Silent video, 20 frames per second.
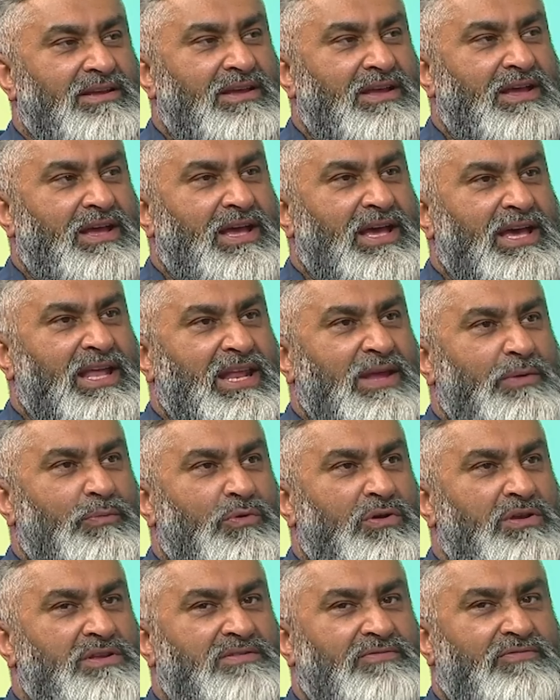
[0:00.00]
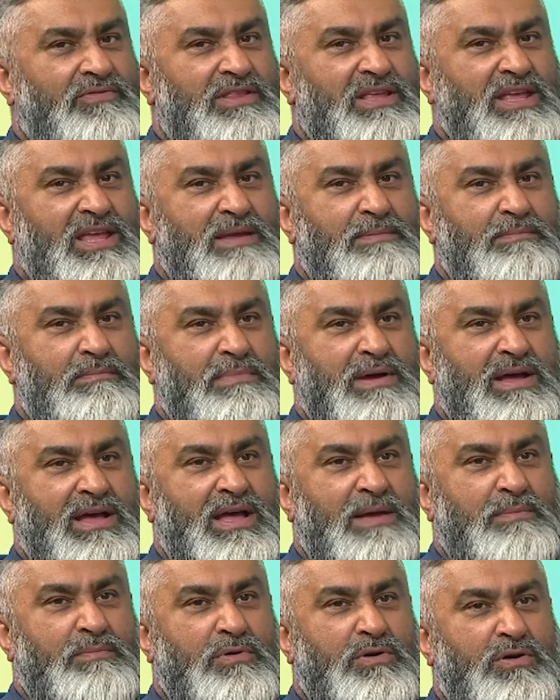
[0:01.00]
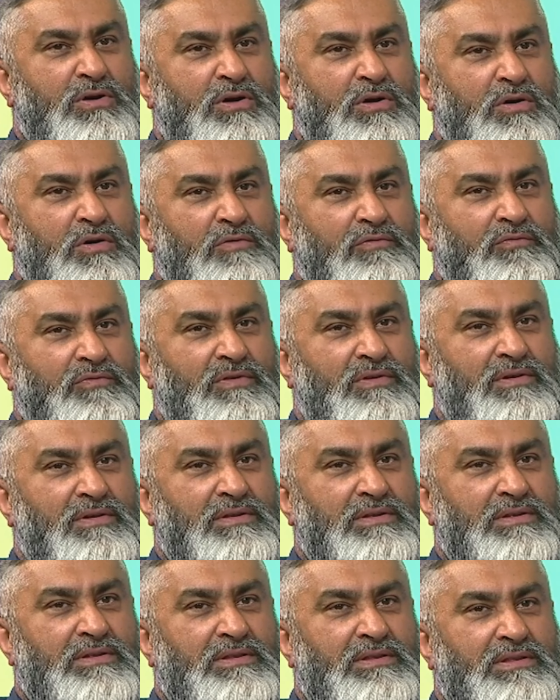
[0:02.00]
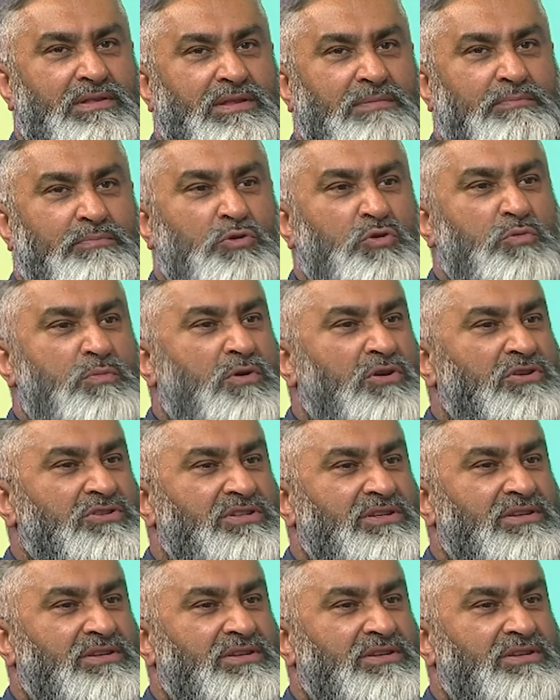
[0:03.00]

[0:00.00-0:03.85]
and it was for the imam of the Blue Mosque